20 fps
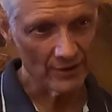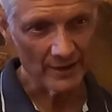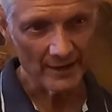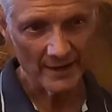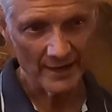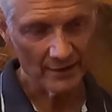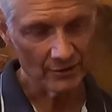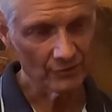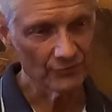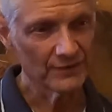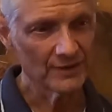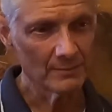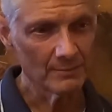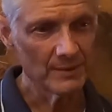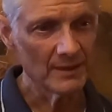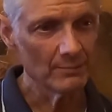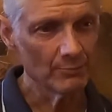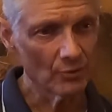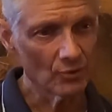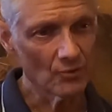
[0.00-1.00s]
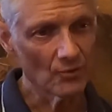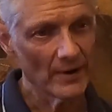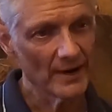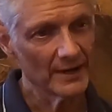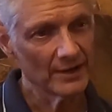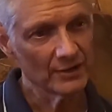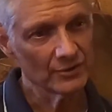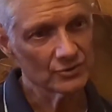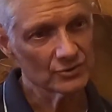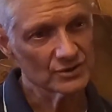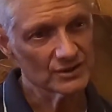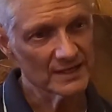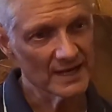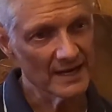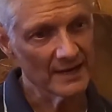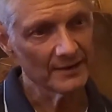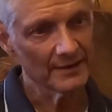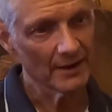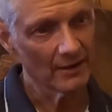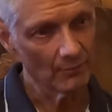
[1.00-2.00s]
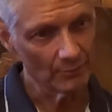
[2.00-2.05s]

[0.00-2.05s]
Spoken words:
And I don't think people quite understand how